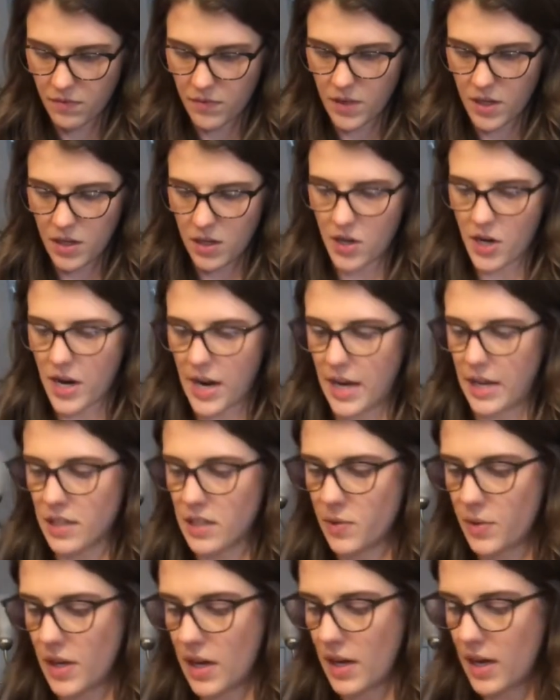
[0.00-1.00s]
Alright, so
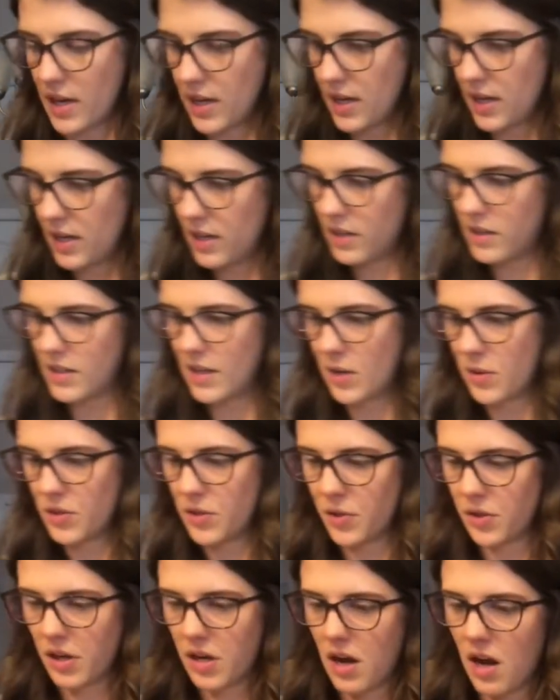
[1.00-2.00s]
we got his. Now we'll do
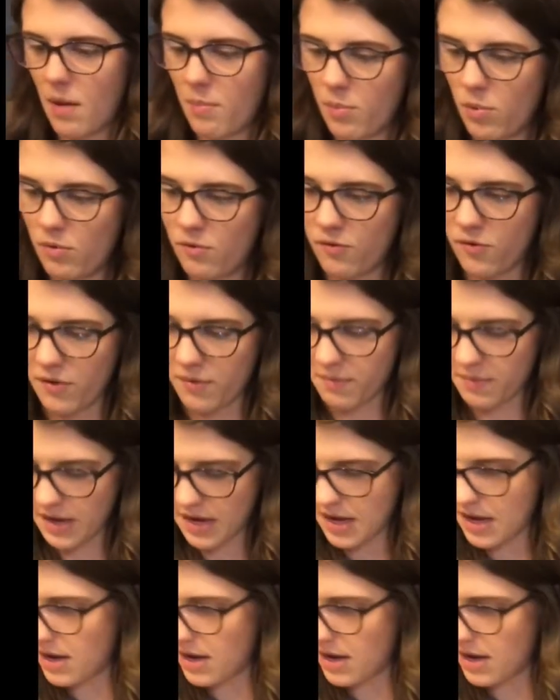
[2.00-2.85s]
a couple for me.